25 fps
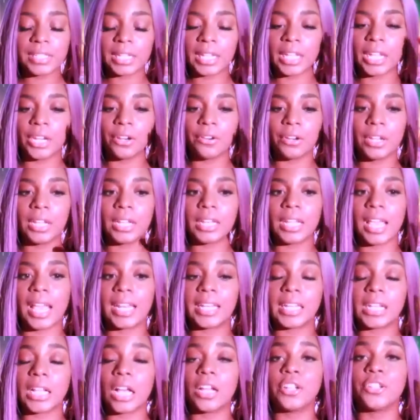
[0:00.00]
to hear it and
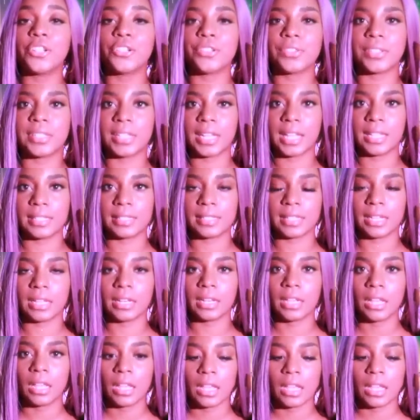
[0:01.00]
it understands it.